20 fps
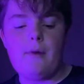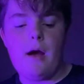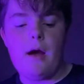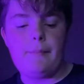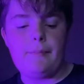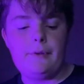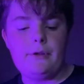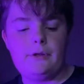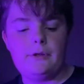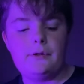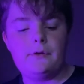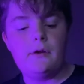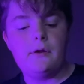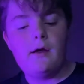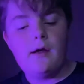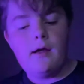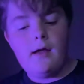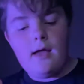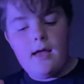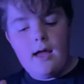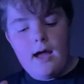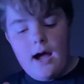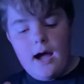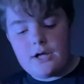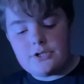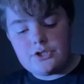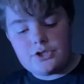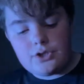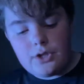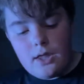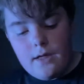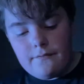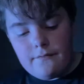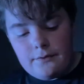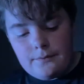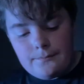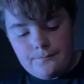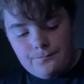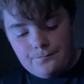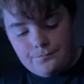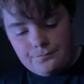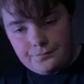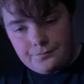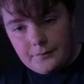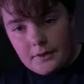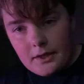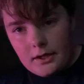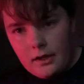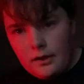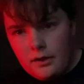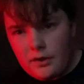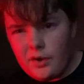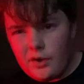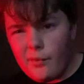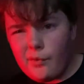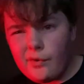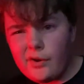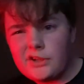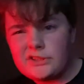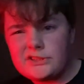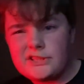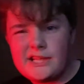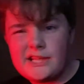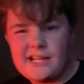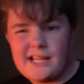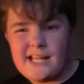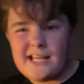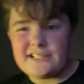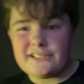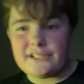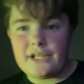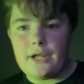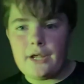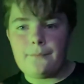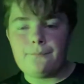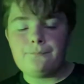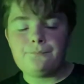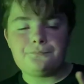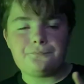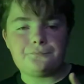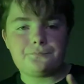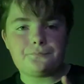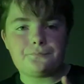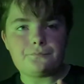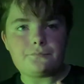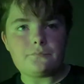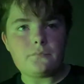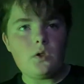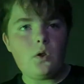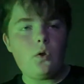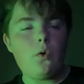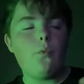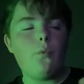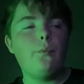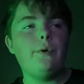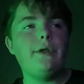opinion. I just love it. Going on to the next game, we